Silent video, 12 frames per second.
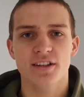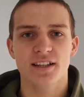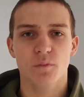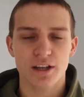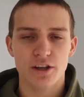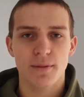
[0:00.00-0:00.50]

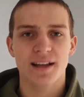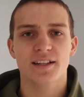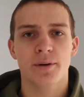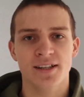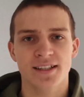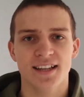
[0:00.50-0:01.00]
when you make this
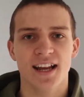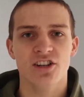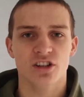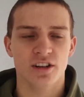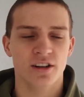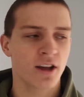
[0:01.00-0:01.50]

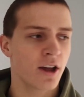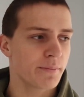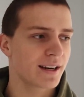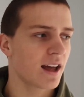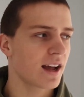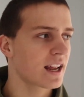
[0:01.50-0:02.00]
presentation,
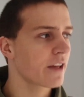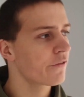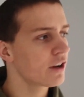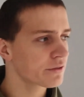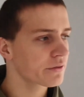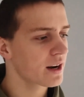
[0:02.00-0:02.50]
being okay,
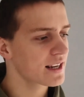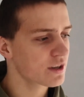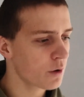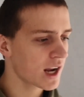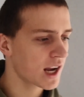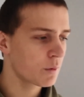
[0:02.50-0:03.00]
first of all I need to
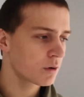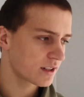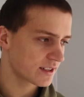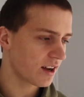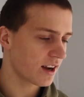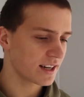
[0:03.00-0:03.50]
work out what
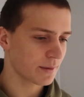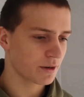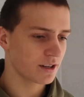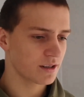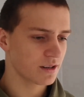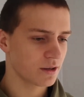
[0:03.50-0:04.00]
design I'm
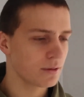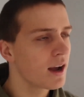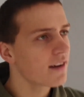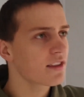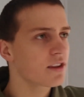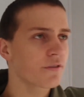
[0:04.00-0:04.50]
going to do, and
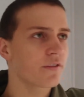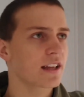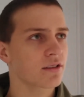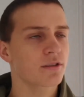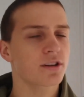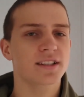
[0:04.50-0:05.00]
then you flick
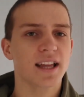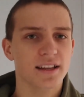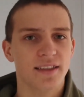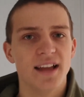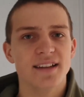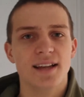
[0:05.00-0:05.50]
through, because
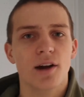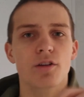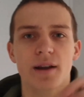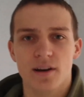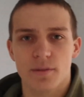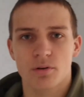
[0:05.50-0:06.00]
that's how
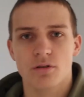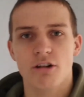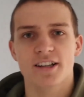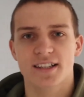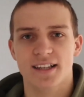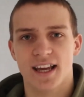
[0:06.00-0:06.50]
you end up
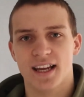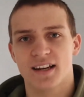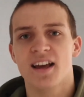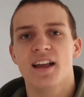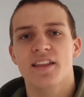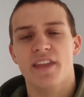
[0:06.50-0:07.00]
procrastinating.
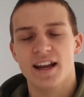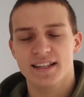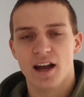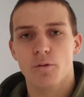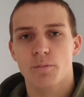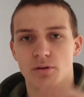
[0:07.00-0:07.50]
That is
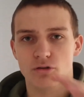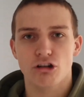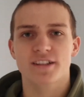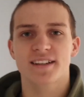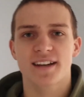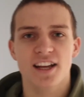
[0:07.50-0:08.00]
how
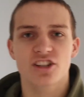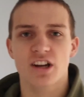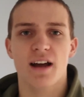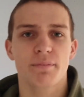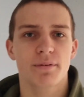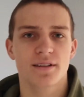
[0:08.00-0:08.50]
procrastination
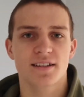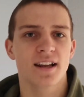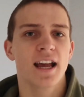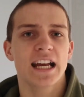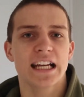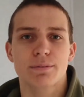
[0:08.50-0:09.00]
happens,
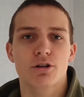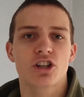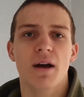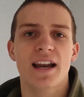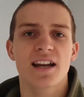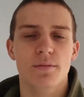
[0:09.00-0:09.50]
is because
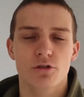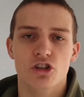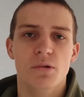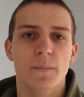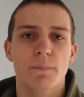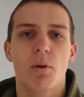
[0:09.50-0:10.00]
you end up just
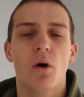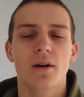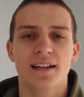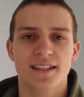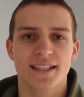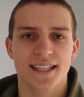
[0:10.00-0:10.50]
doing
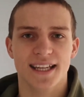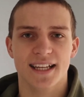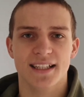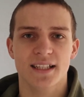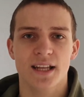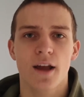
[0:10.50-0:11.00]
pointless
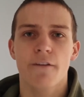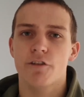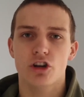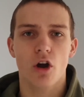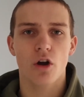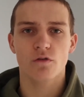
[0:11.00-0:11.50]
things for
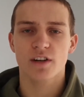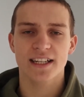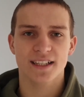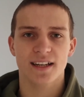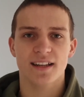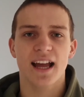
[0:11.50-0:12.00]
no
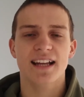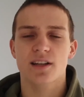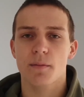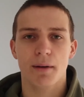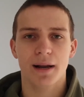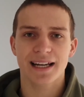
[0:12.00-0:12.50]
reason that is
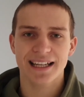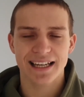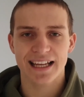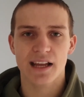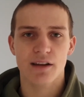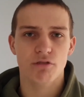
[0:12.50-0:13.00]

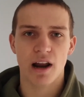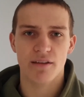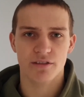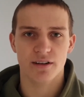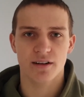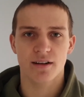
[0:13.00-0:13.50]
completely
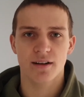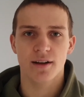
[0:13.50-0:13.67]
irrelevant.